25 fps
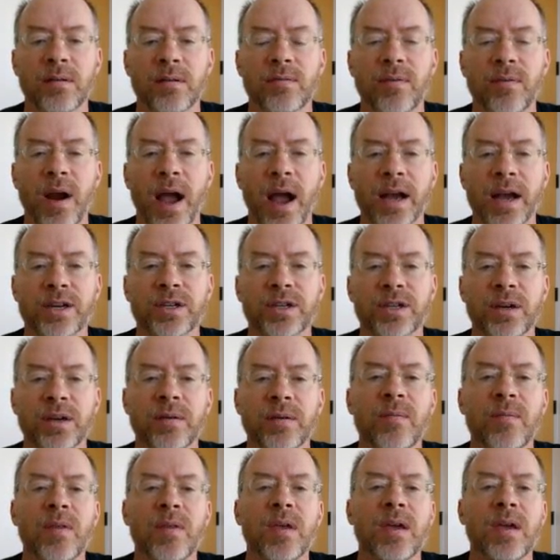fraction.
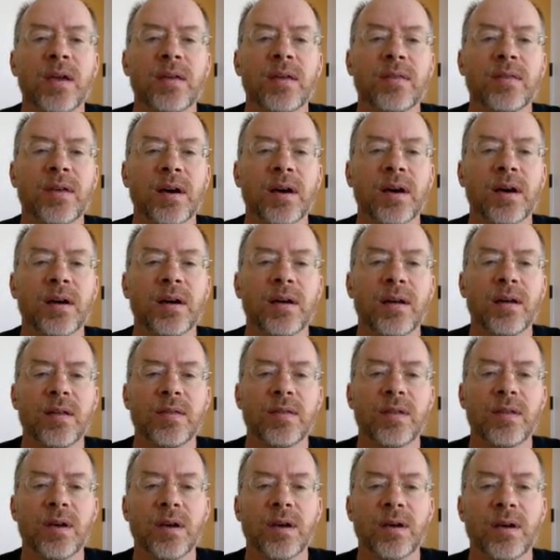The
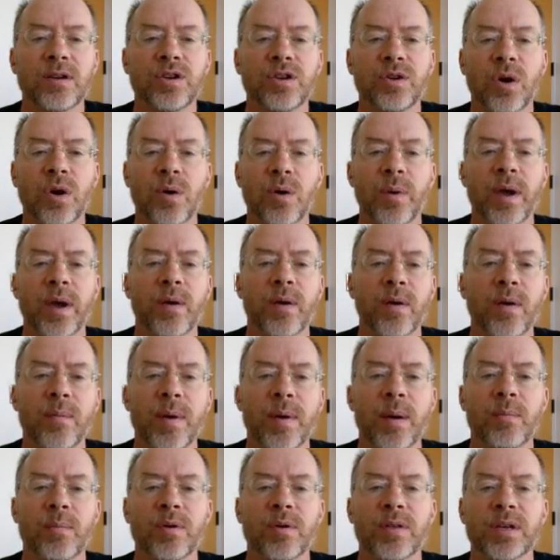short way to
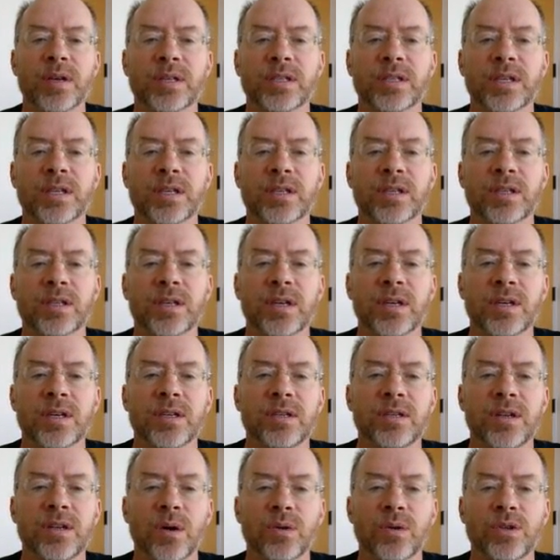remember this is
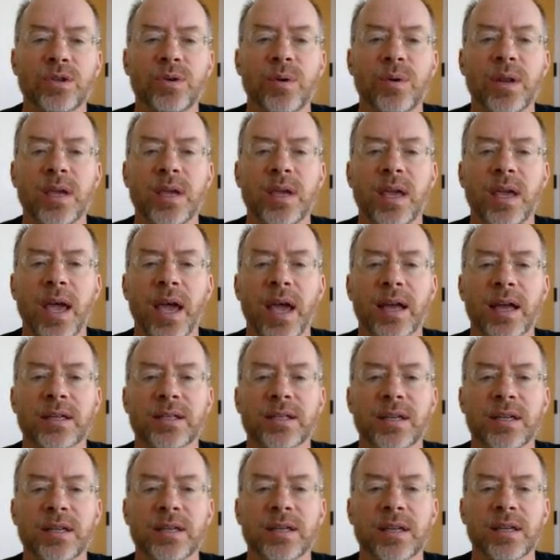don't do any
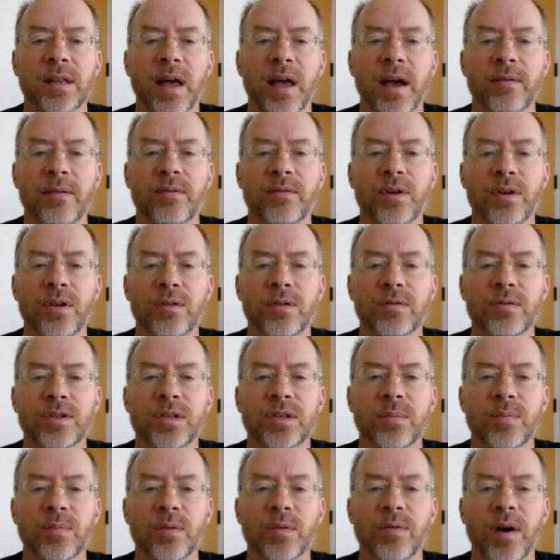canceling until after you've
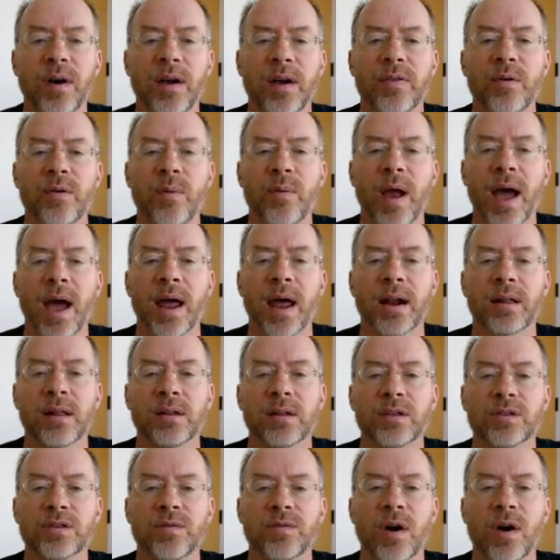simplified the radical
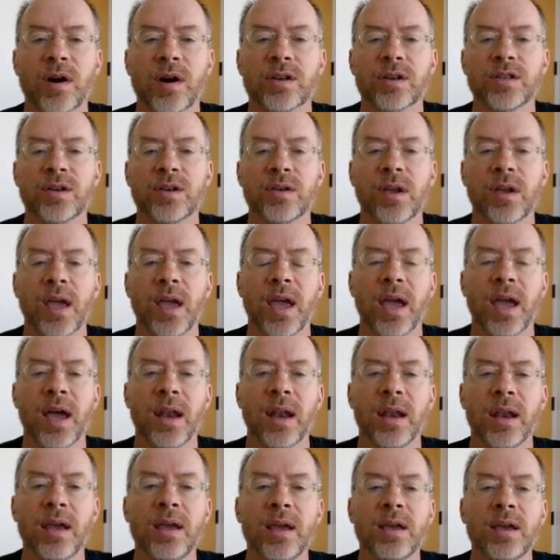as far as you
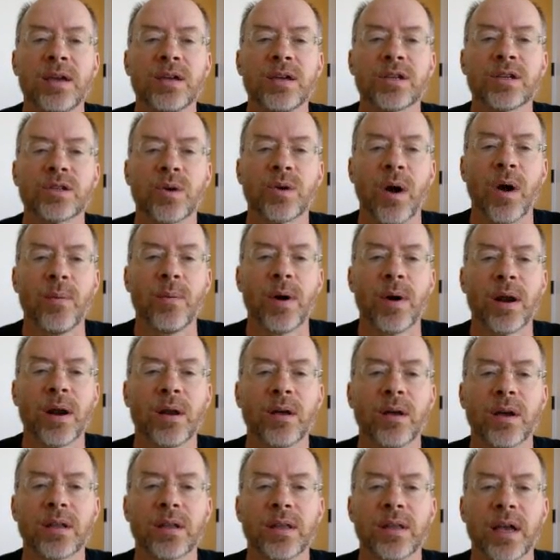can. So I want to
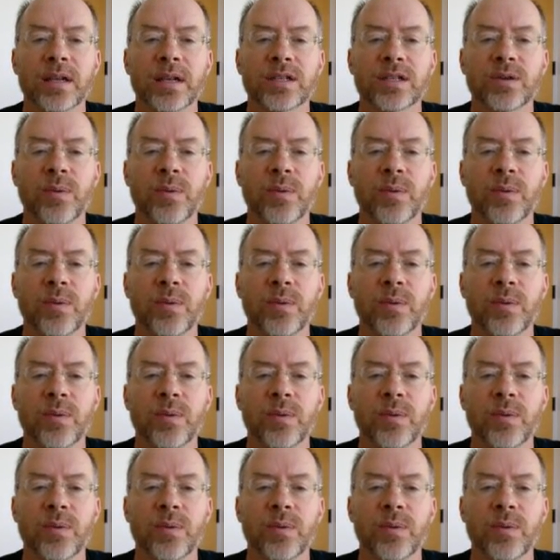look at that